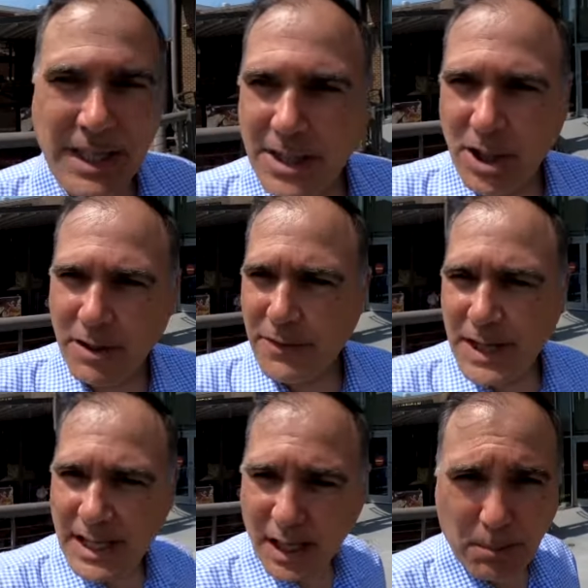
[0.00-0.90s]
in off
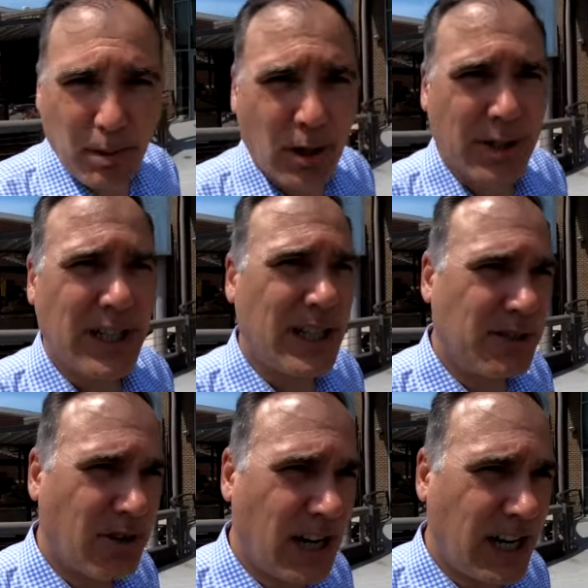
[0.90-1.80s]
the parking
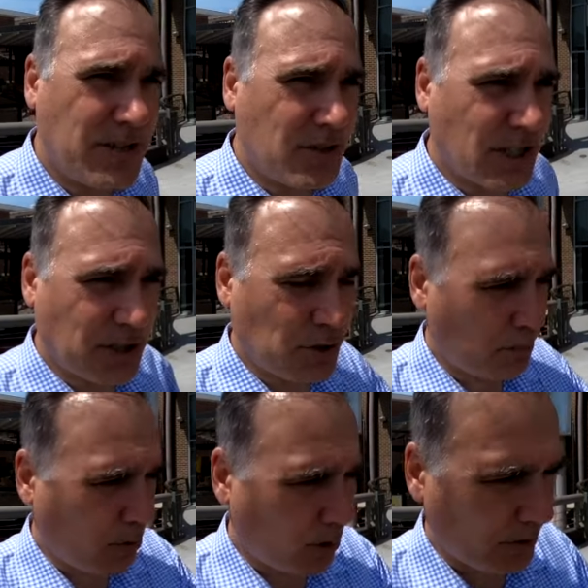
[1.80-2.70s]
garage, you got
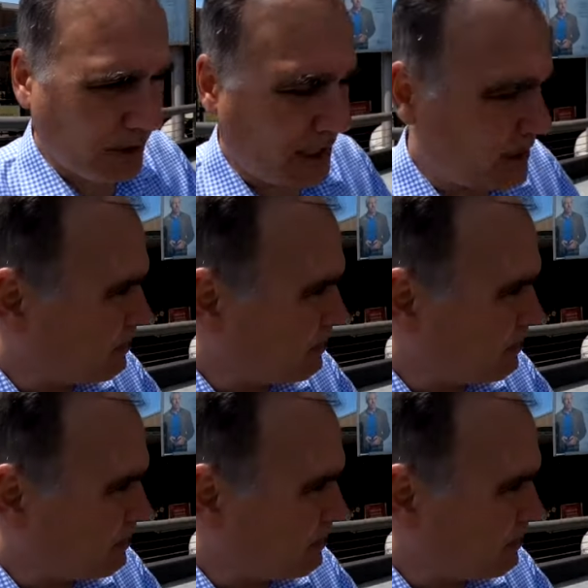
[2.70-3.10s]
Chipotle's,